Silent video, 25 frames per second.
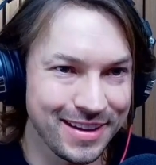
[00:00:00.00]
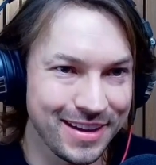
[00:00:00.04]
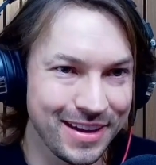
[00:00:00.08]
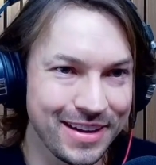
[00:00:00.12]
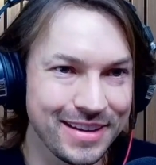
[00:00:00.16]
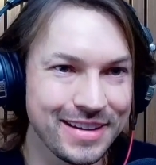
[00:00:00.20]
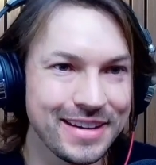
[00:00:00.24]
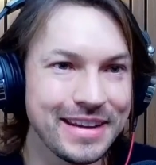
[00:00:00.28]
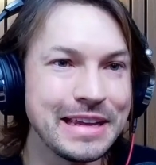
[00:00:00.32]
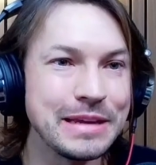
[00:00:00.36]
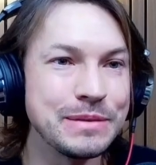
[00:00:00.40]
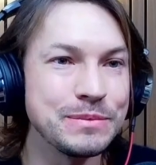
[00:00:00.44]

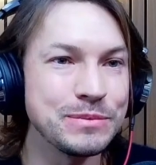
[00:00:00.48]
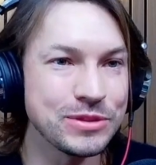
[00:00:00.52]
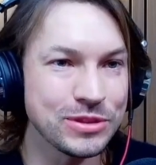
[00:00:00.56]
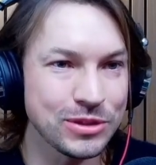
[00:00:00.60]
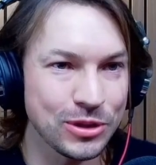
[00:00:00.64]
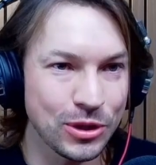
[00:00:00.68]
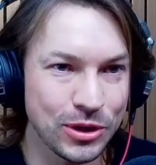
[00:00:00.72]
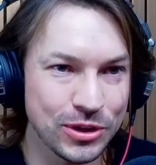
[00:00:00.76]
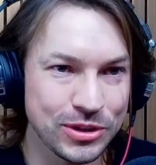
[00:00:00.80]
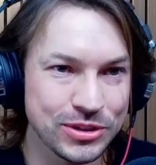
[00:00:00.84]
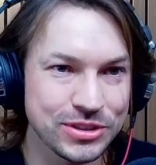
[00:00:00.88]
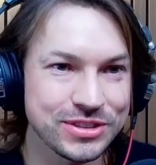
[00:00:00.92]
unnamed
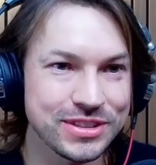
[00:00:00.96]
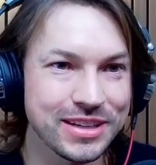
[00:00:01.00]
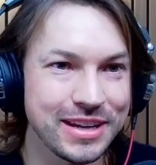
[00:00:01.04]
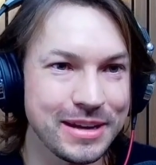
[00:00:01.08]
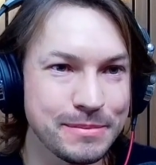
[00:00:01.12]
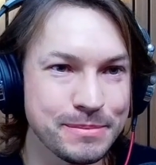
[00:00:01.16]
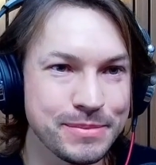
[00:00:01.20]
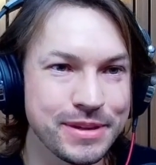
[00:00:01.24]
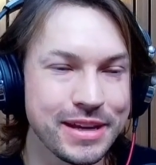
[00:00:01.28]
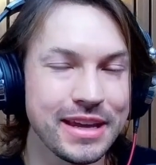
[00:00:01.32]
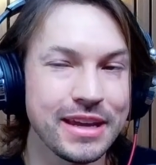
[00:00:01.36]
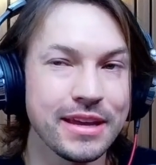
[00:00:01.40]
large
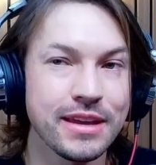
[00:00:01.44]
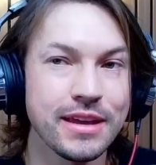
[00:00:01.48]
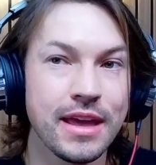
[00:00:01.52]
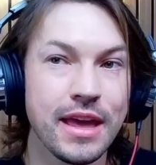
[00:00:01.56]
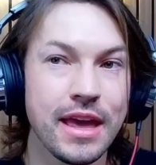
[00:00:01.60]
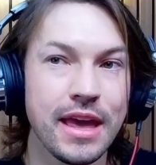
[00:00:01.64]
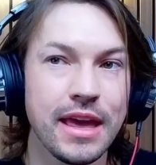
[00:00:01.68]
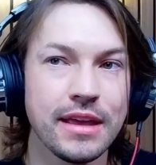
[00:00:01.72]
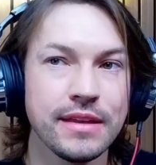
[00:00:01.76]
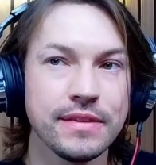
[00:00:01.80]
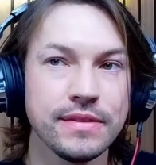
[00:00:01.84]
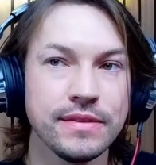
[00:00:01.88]
company,
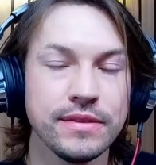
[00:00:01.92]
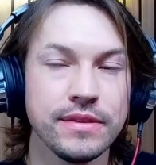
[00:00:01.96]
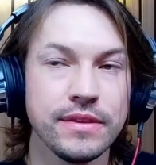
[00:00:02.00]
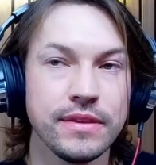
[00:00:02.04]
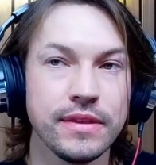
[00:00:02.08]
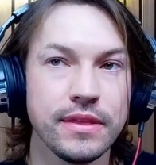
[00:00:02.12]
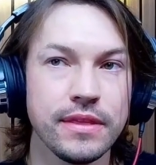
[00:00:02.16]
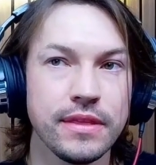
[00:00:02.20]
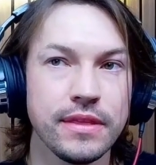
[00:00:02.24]
and